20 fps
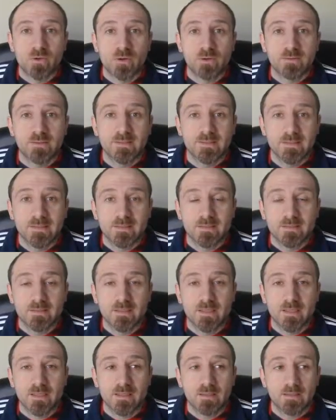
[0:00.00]
on the scissor
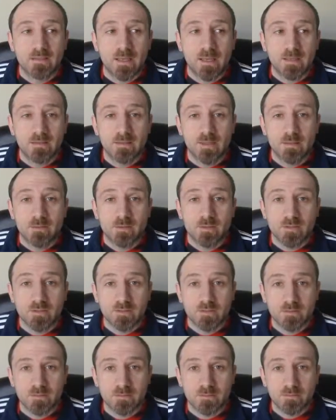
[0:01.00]
kick and then
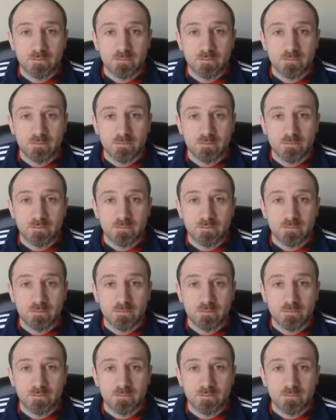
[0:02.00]
just